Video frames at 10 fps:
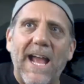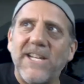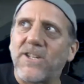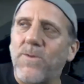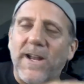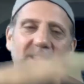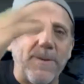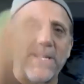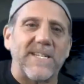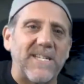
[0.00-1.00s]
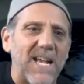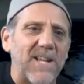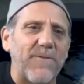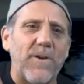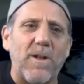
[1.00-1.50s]
just wanted to be
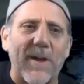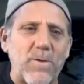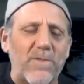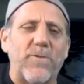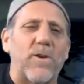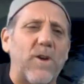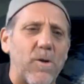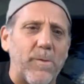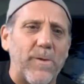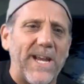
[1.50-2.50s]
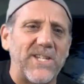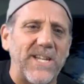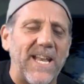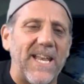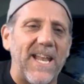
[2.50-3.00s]
successful. I worked for a
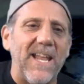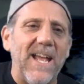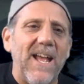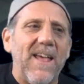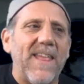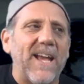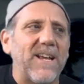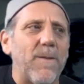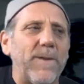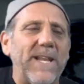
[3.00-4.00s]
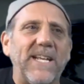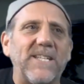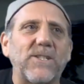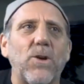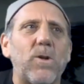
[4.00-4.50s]
corporation, and then that company
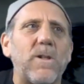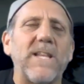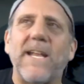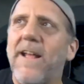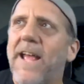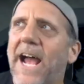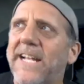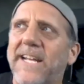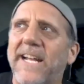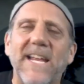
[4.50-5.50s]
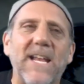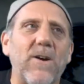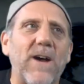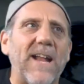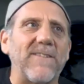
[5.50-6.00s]
sold. And I said,
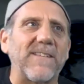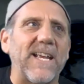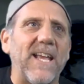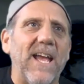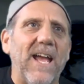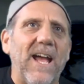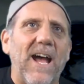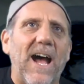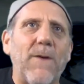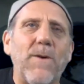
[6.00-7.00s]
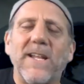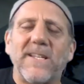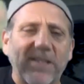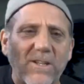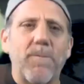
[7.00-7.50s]
I was like, I wanted
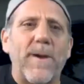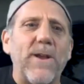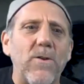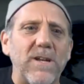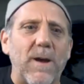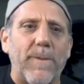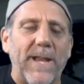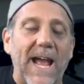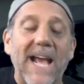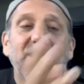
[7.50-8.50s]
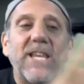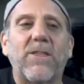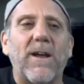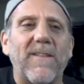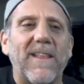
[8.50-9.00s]
to start my own company. I actually
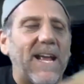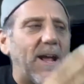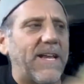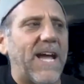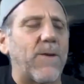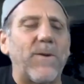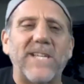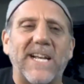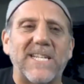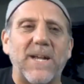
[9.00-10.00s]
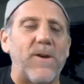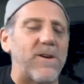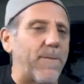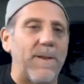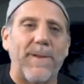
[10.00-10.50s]
thought, I was like, God, I wish I could start my own
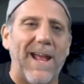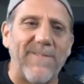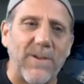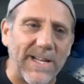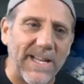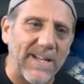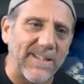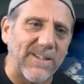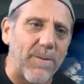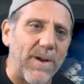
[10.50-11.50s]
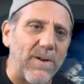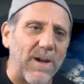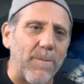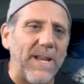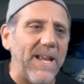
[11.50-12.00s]
company, but I have no idea how to start my own
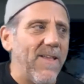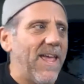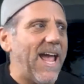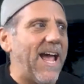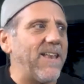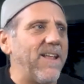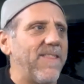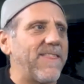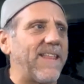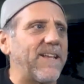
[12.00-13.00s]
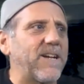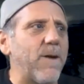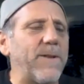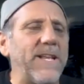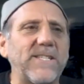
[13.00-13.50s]
company. And then the
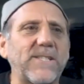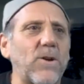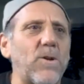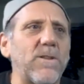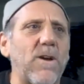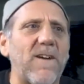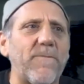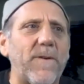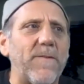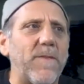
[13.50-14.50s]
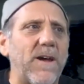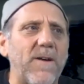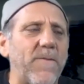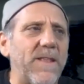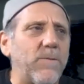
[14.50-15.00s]
company sold off,
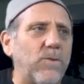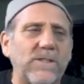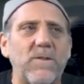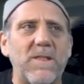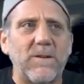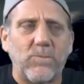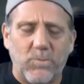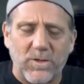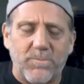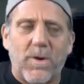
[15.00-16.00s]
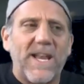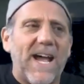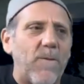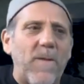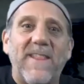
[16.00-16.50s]
was bought
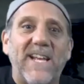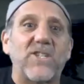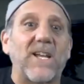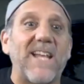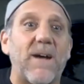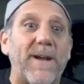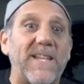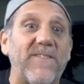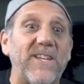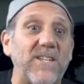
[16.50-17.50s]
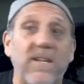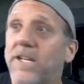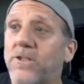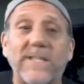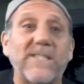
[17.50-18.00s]
out, and they shut down my division.
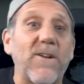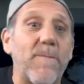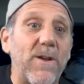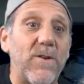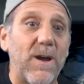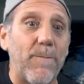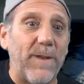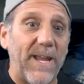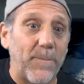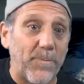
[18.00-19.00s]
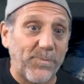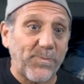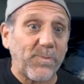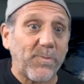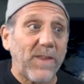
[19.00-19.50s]
So I started my own company.
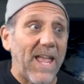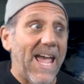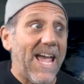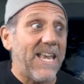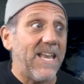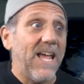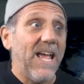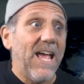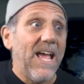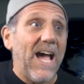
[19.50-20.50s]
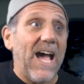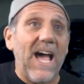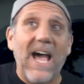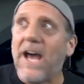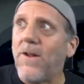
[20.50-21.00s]
And
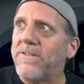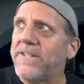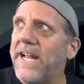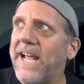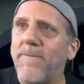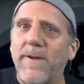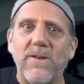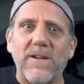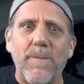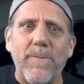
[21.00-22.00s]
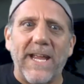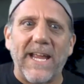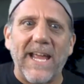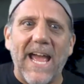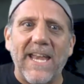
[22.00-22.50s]
all of a sudden I have my own
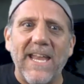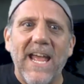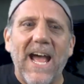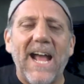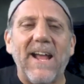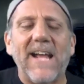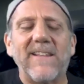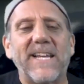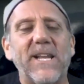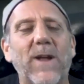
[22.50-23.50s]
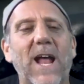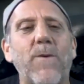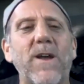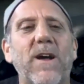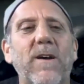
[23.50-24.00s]
company. And I was like, I
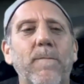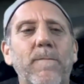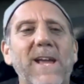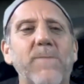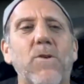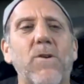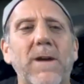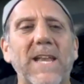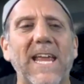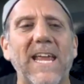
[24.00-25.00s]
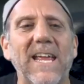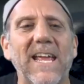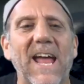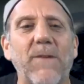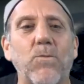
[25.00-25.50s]
want to make more money
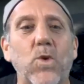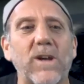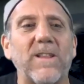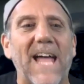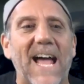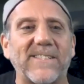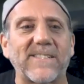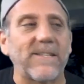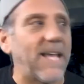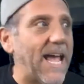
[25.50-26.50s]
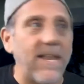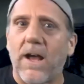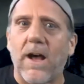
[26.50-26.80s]
and work less. And